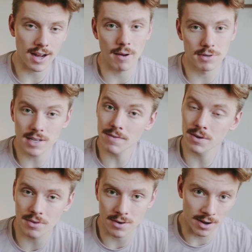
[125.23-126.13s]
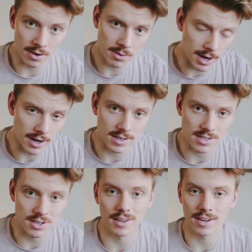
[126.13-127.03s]
I was living with another American,
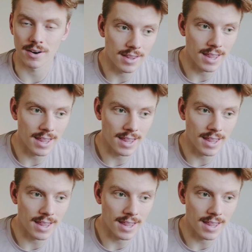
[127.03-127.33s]
so that,